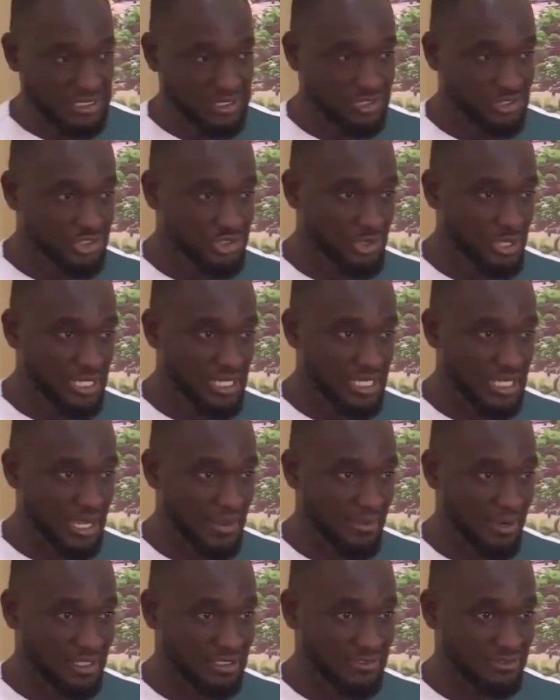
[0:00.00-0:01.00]
to training
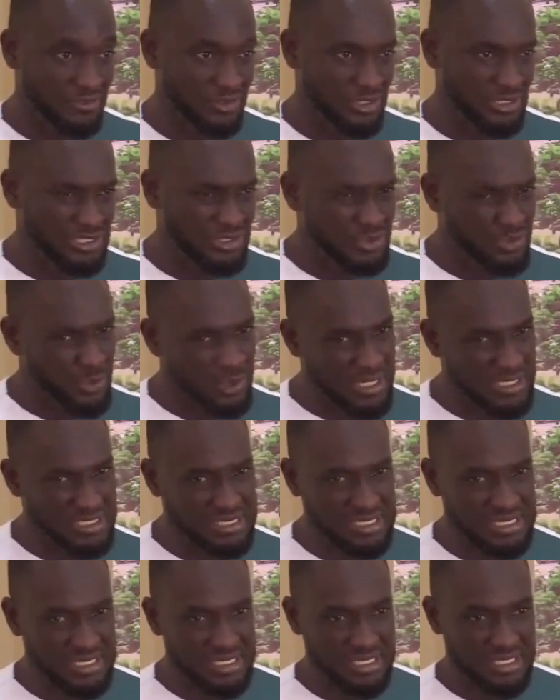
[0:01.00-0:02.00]
about
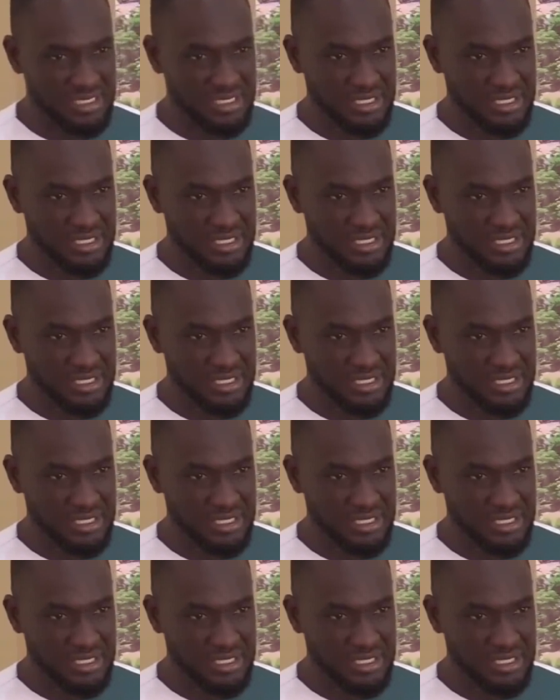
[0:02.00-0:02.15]
20